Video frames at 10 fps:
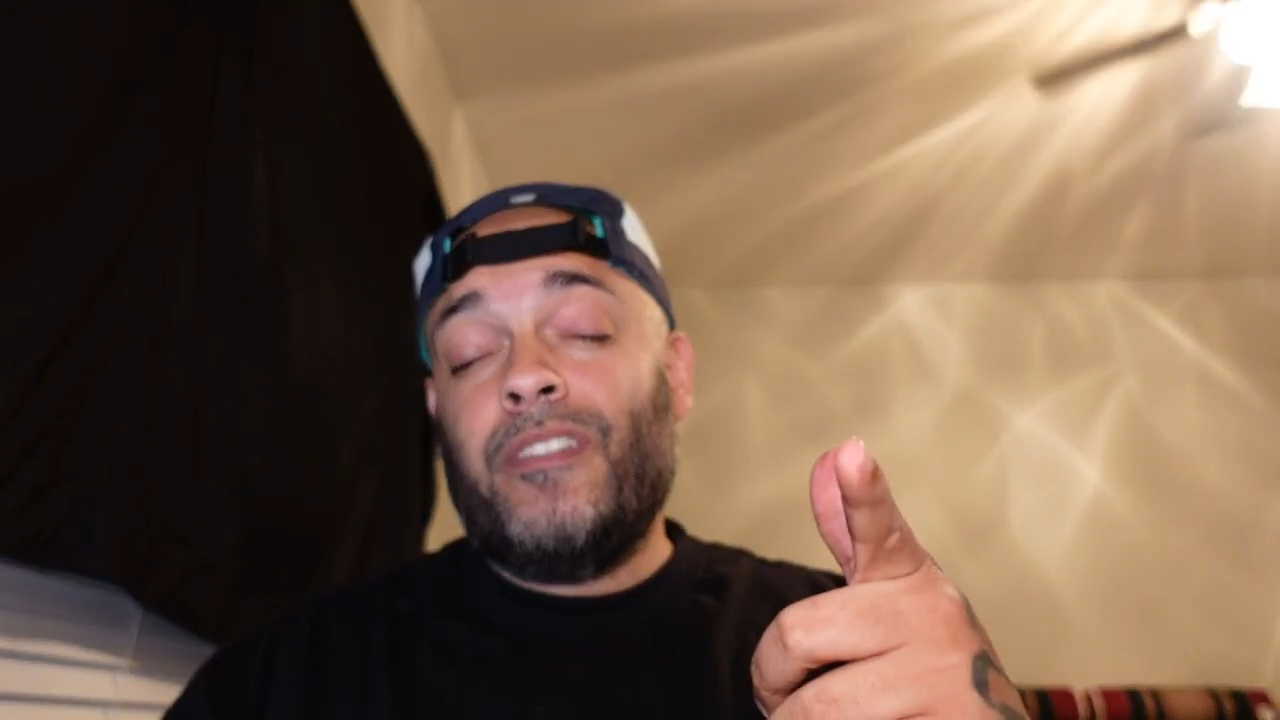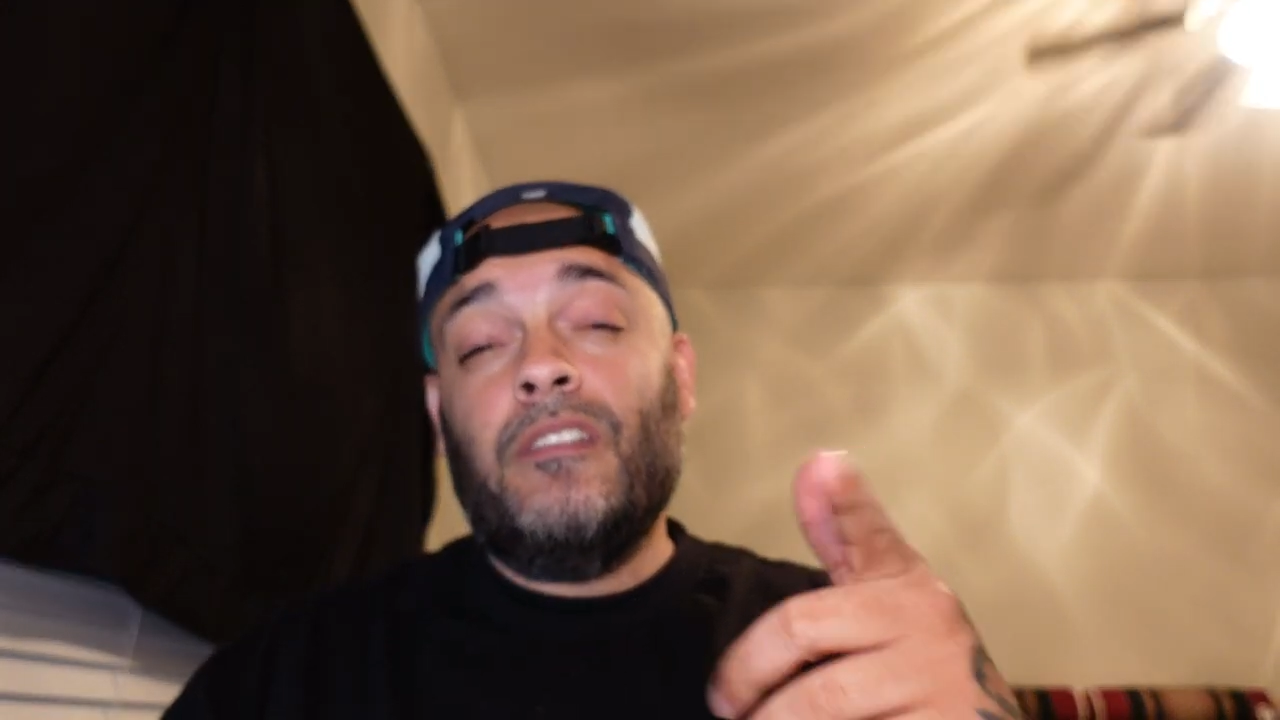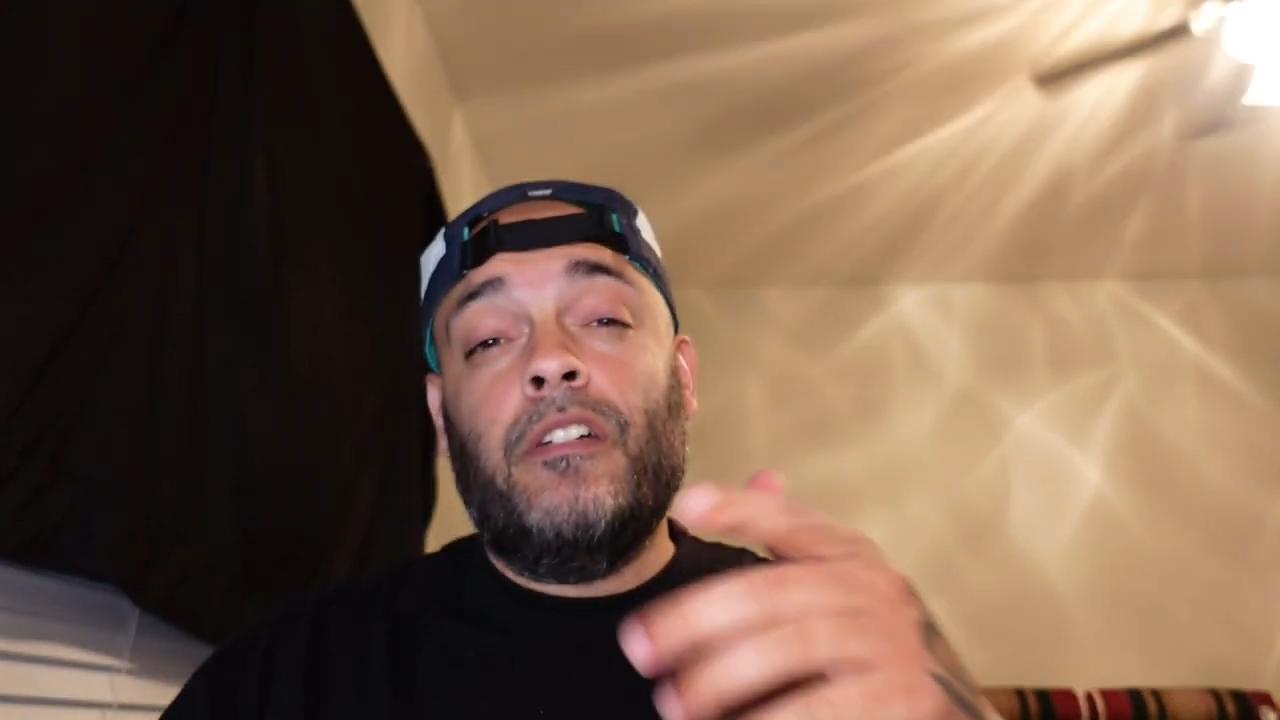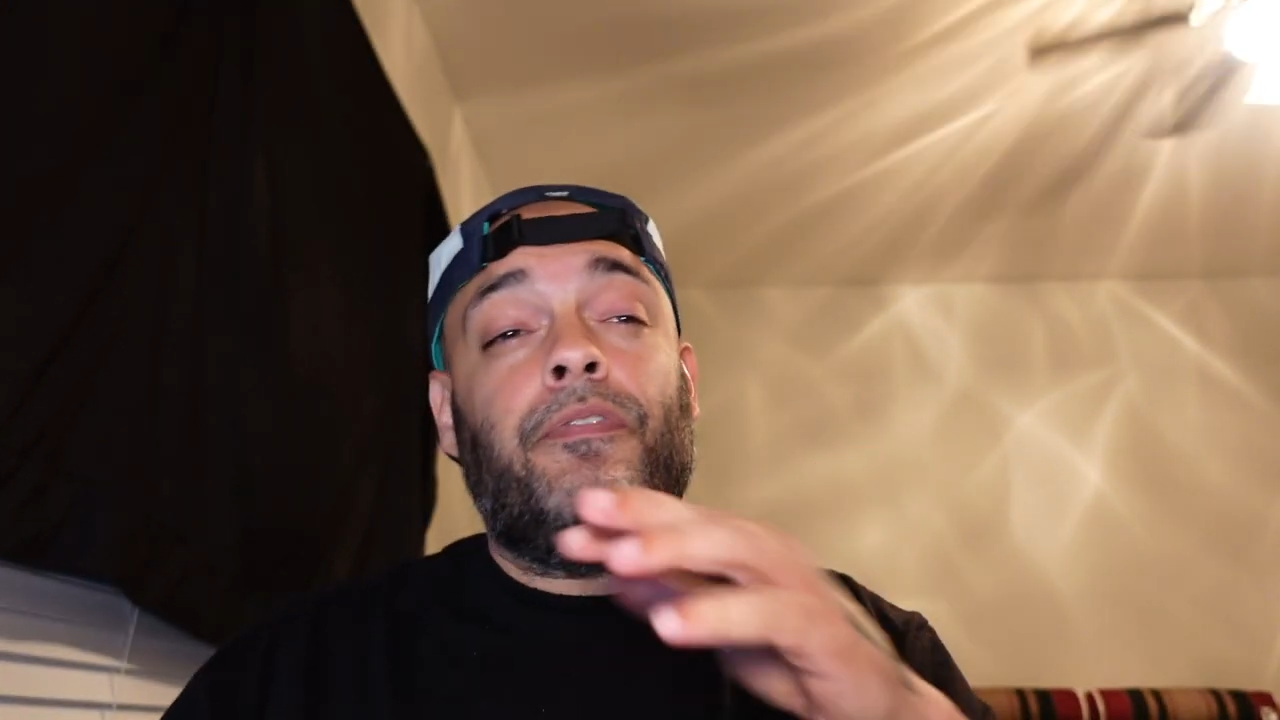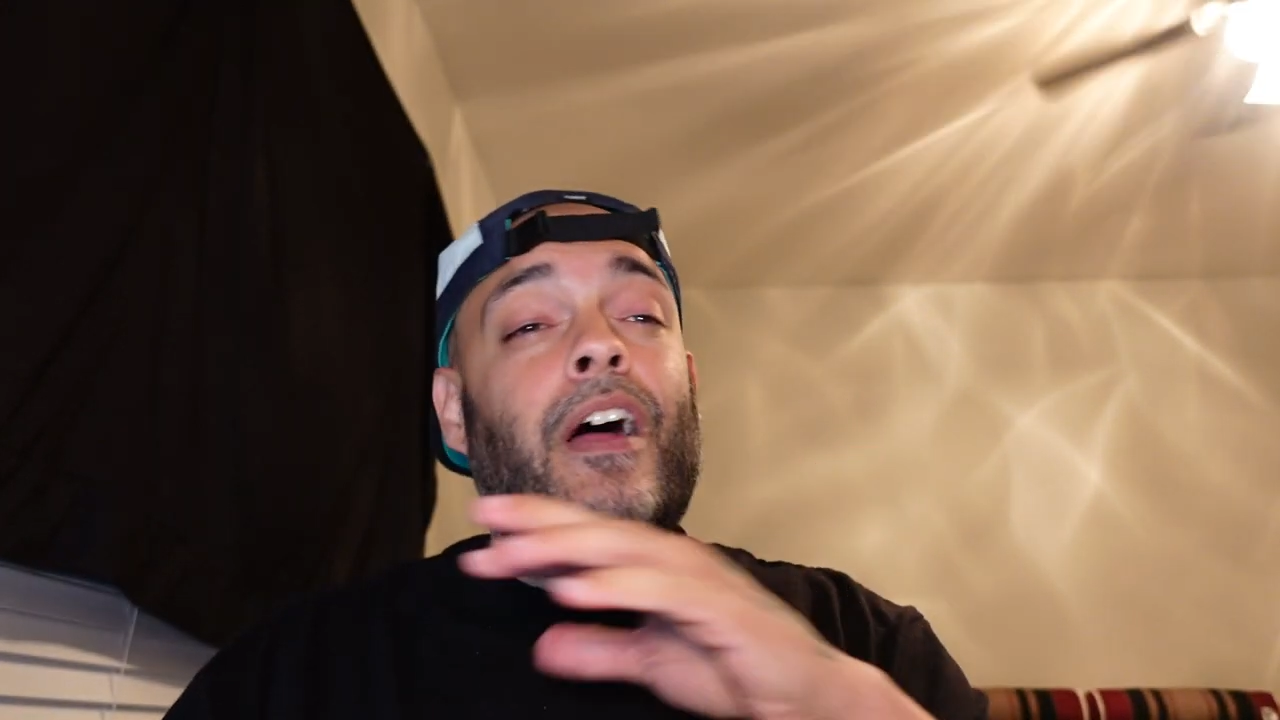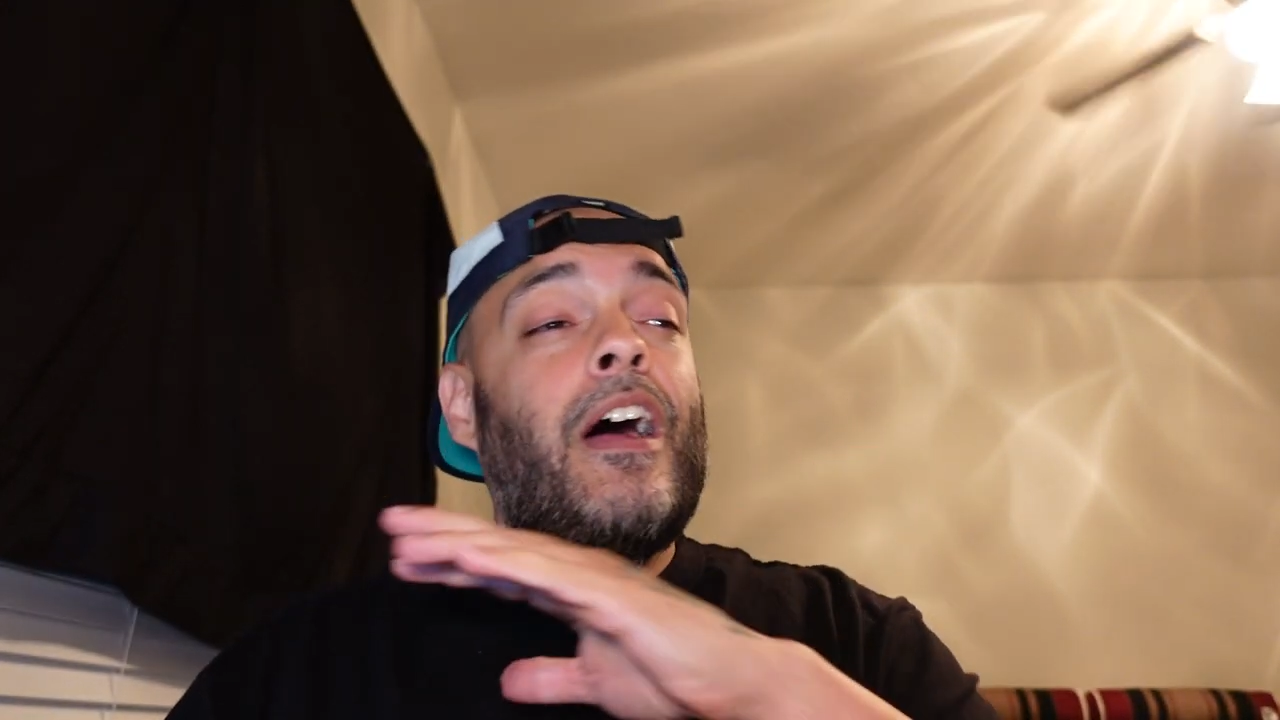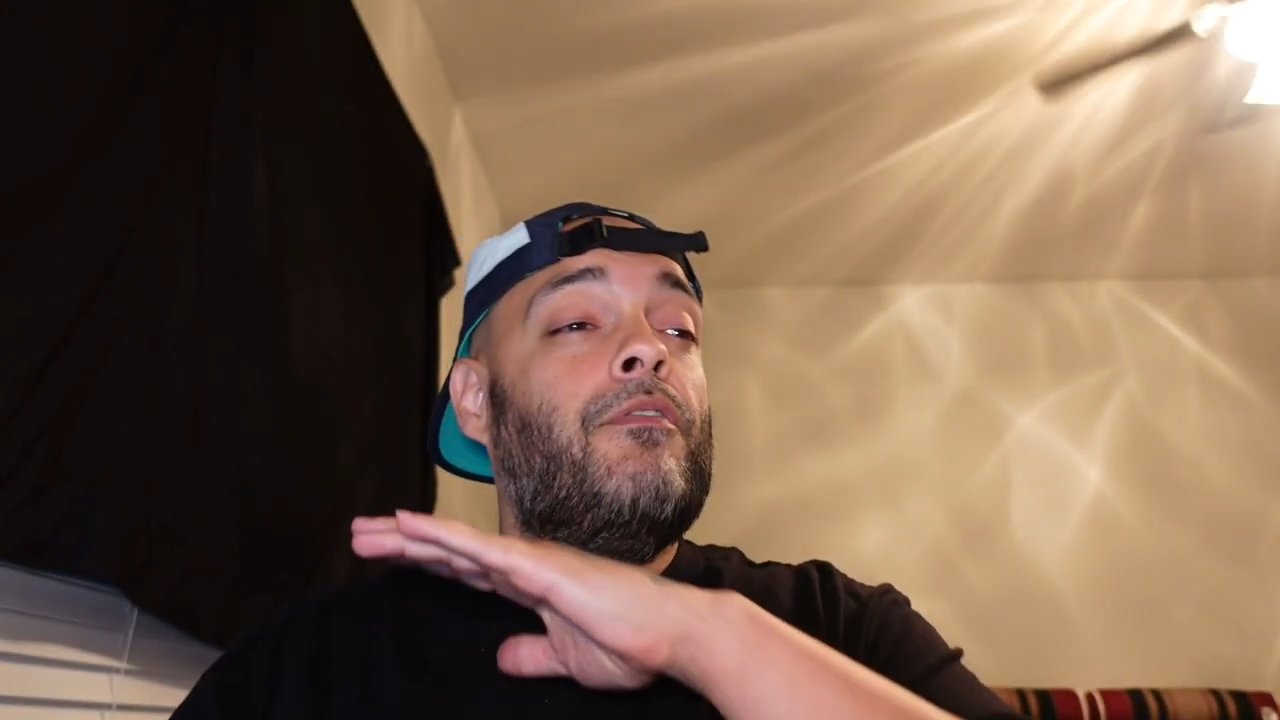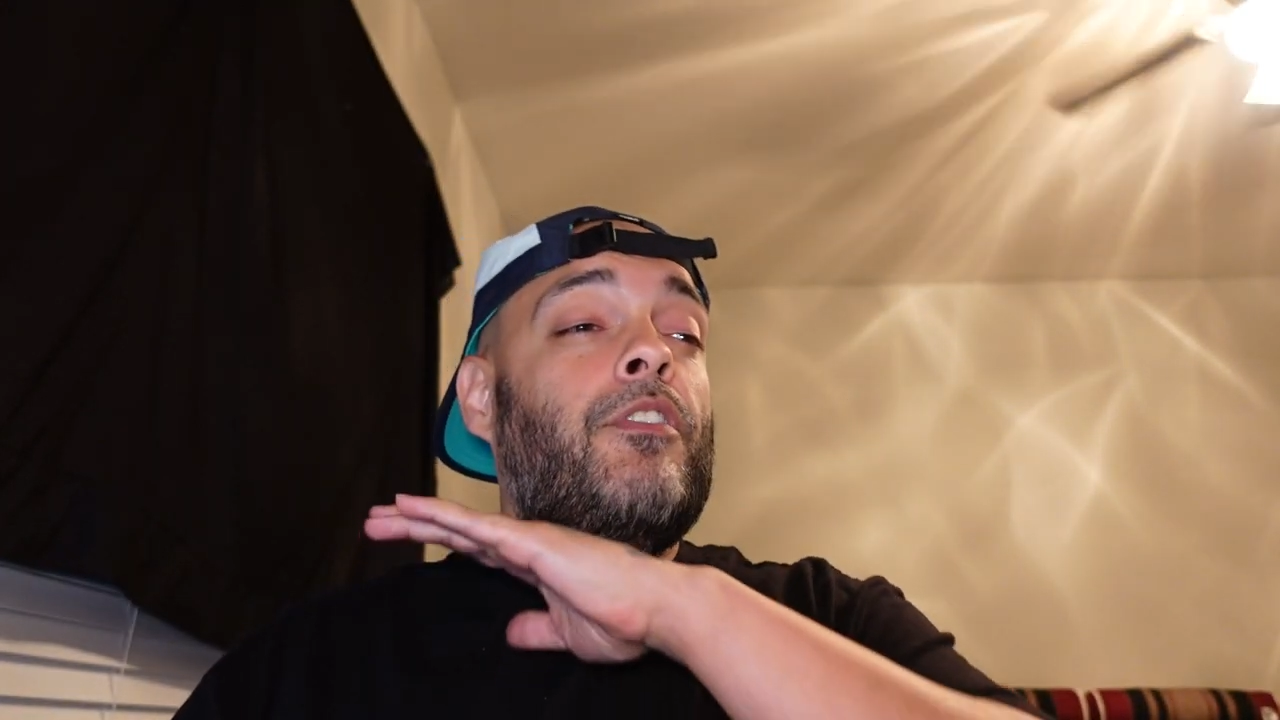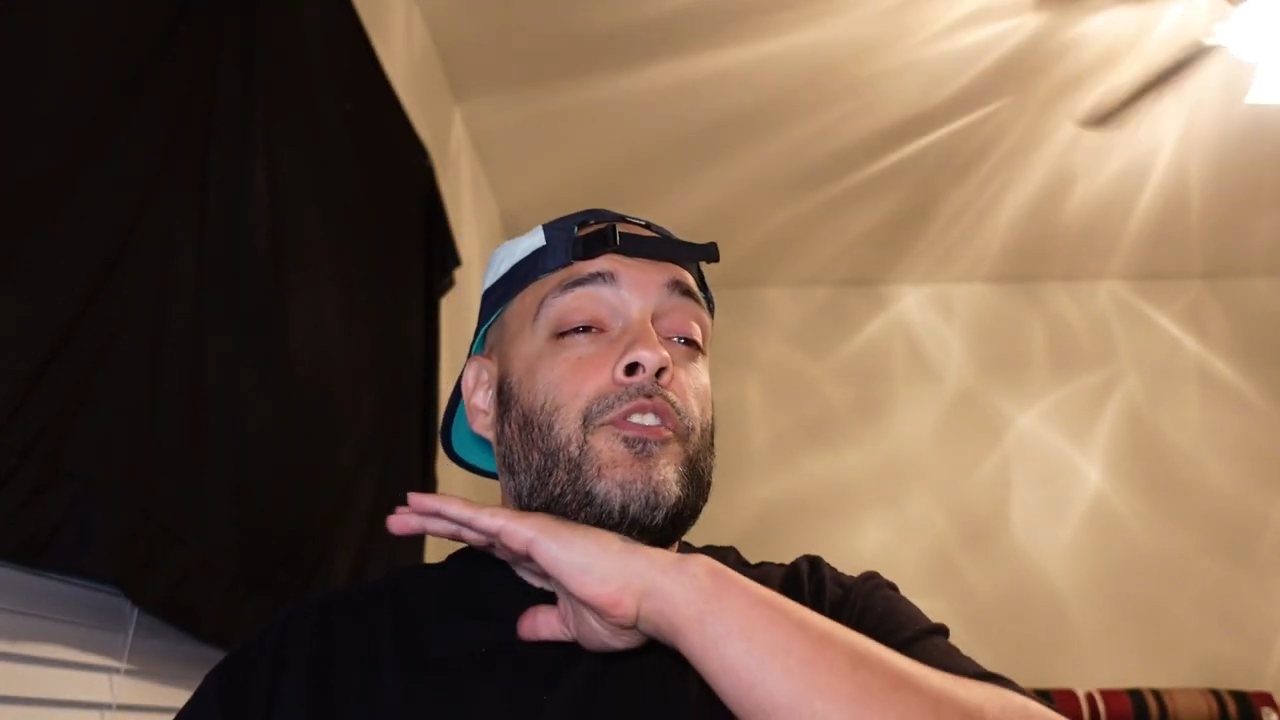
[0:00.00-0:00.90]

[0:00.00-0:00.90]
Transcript: to live forever.